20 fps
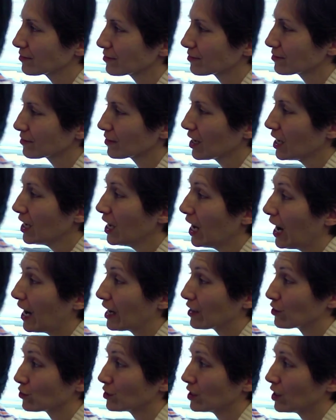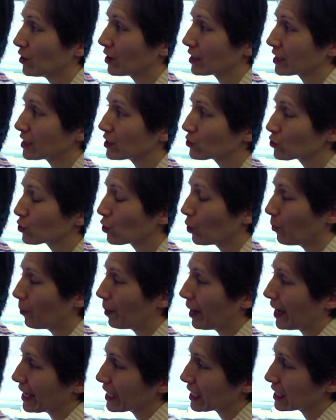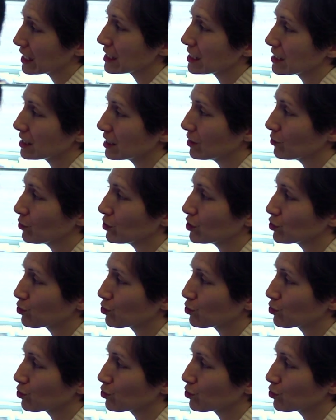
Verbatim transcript: but that can only be done once you have a master